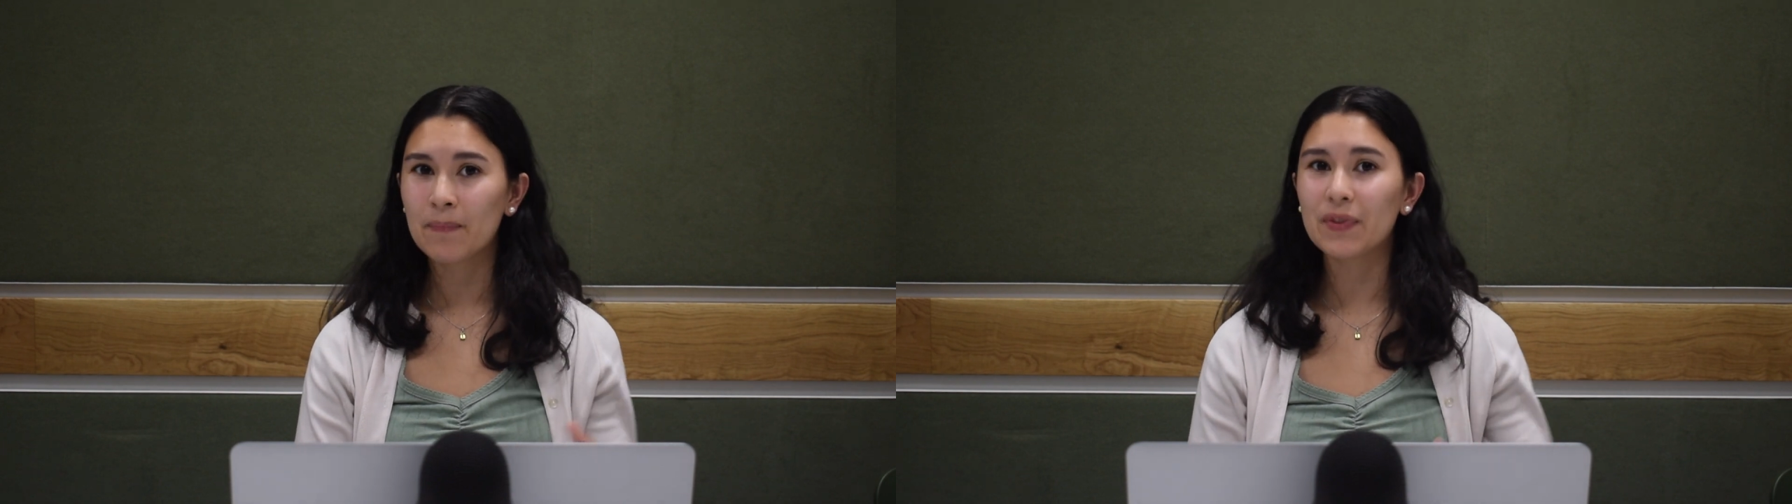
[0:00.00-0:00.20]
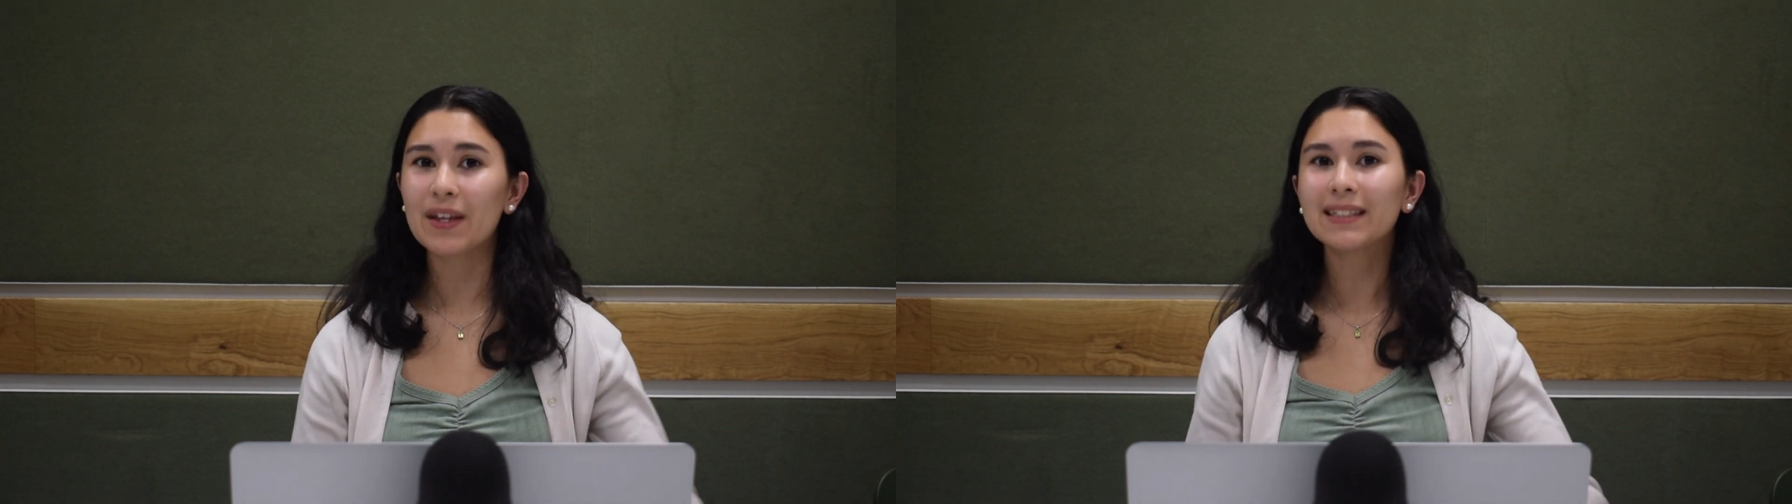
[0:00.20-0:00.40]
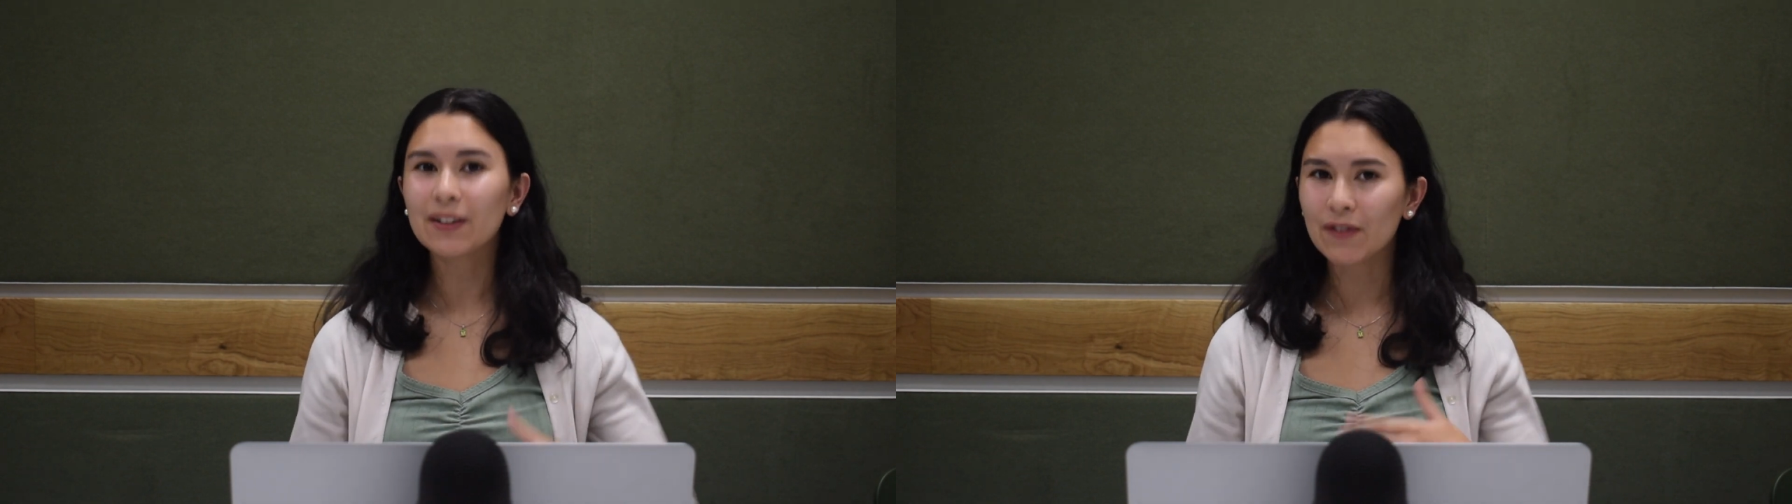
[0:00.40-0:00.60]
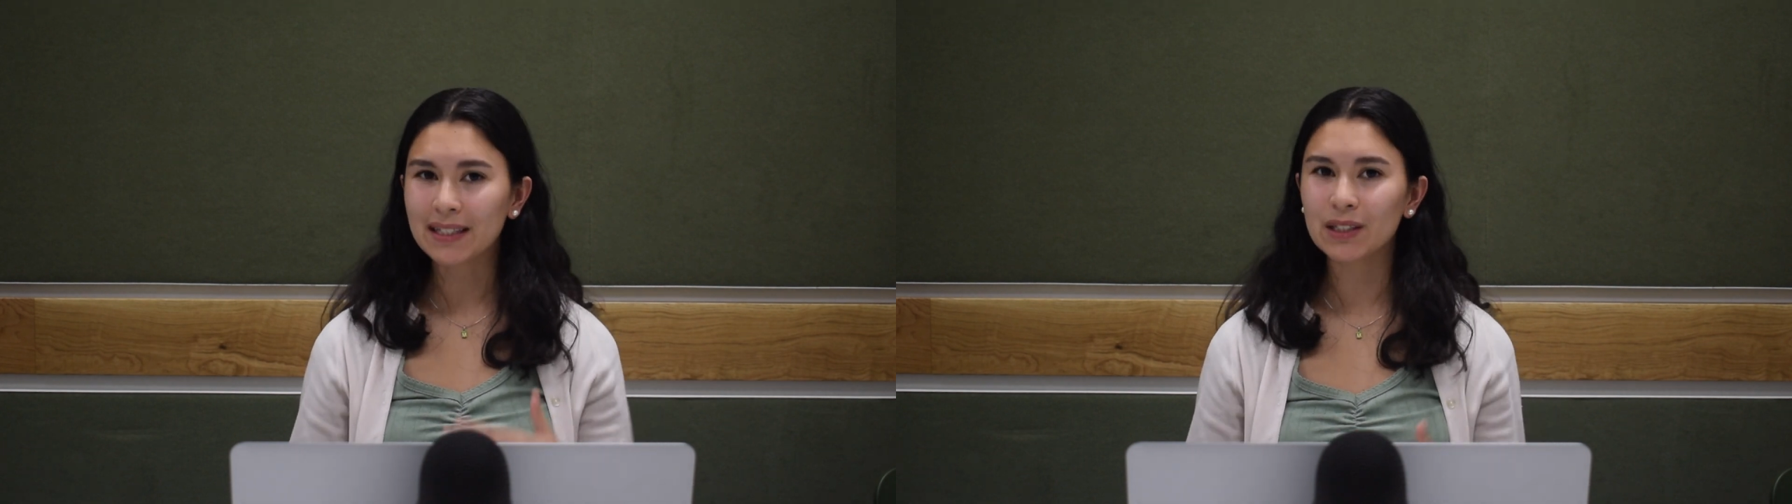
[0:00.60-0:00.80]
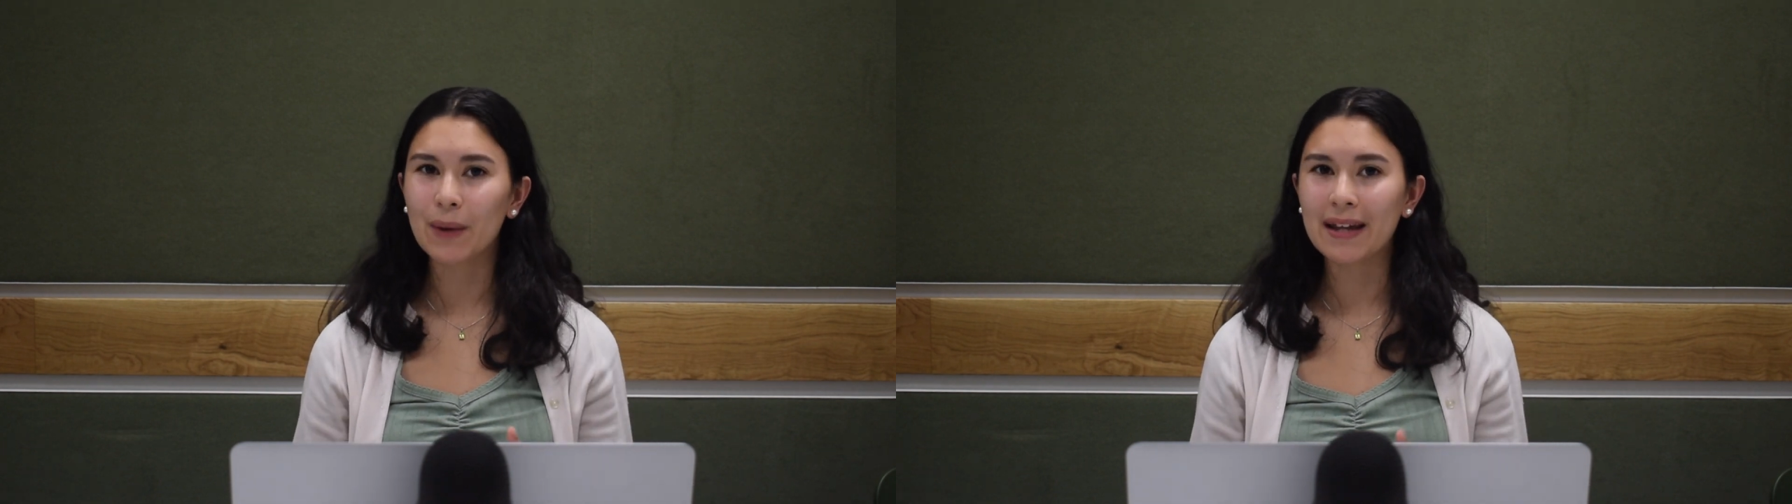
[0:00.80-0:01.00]
This affects
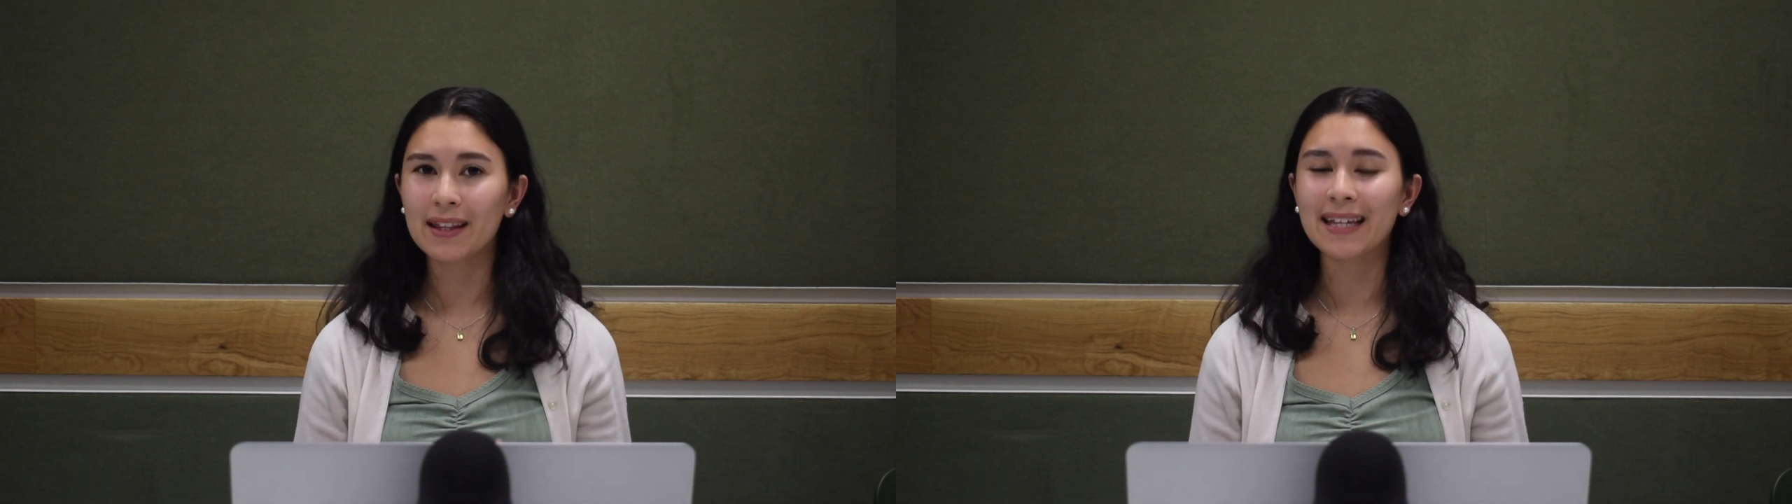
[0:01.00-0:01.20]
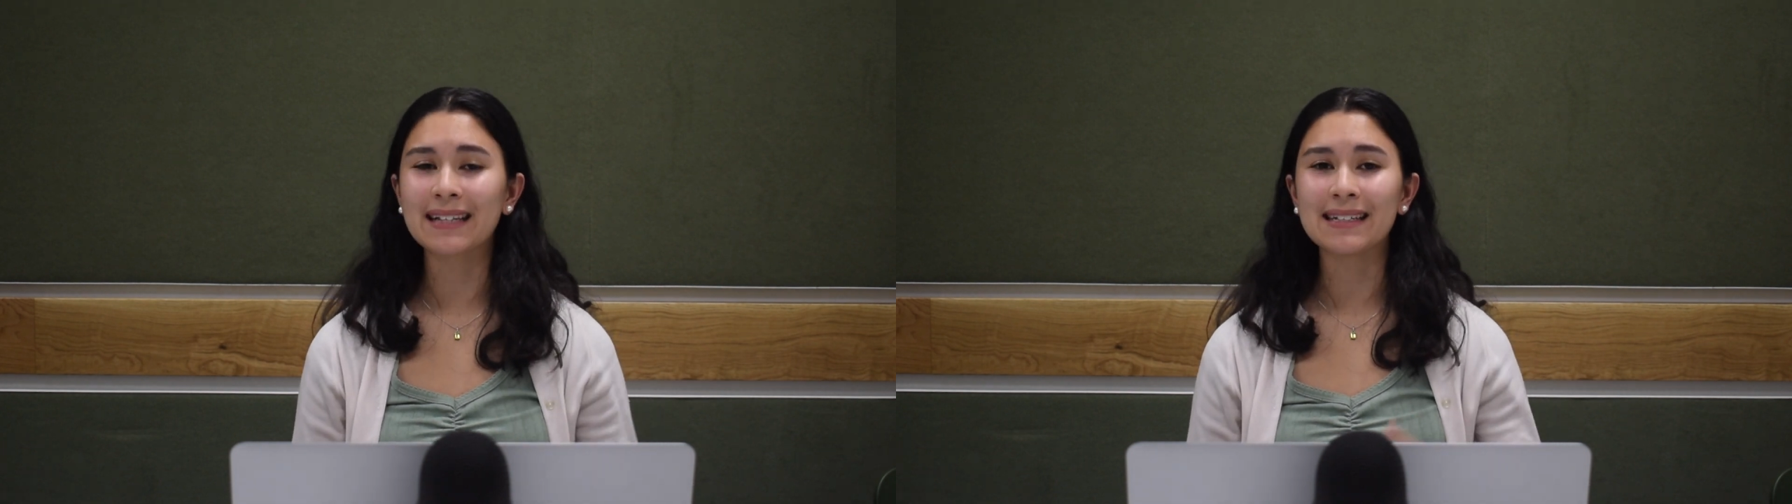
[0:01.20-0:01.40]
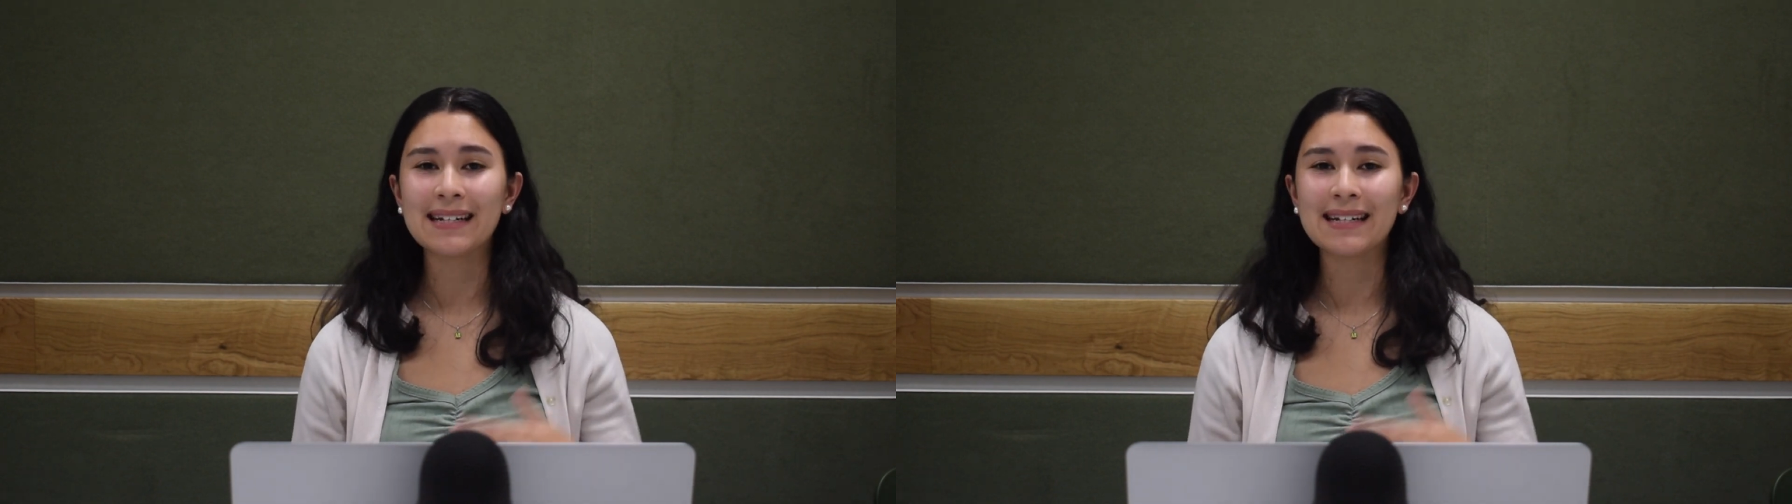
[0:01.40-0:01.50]
the way that things are